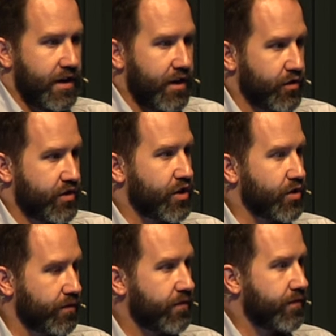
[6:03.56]
the
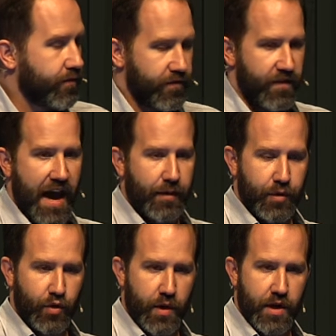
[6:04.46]
interstitial fat
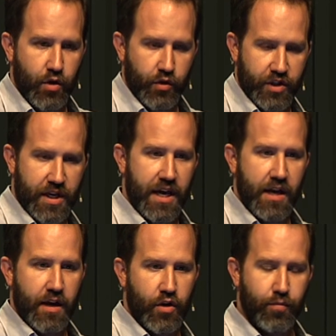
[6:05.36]
between your
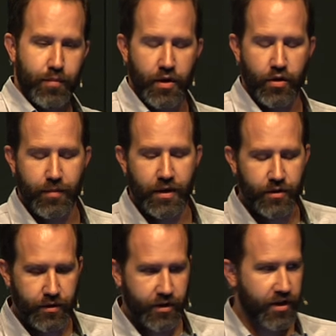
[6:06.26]
skin and your
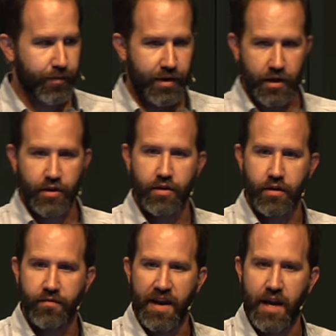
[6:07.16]
muscles. It's not being into
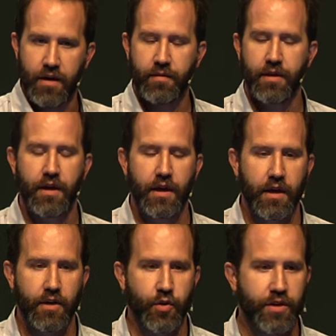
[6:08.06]
the vein.
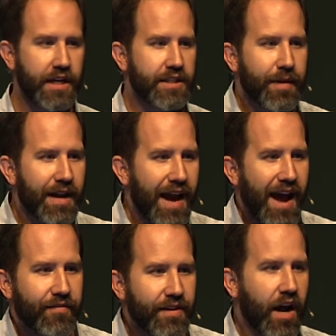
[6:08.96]
So it takes about a
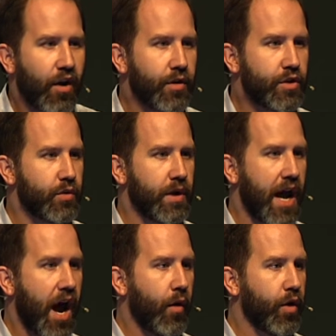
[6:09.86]
half an hour to an
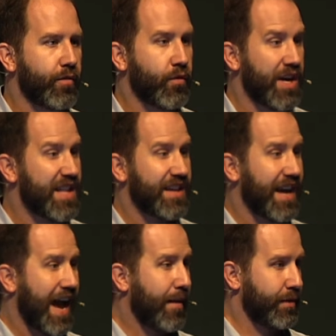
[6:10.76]
hour before anything
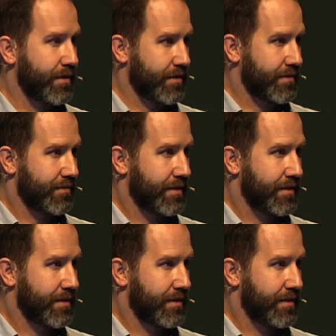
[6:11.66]
happens.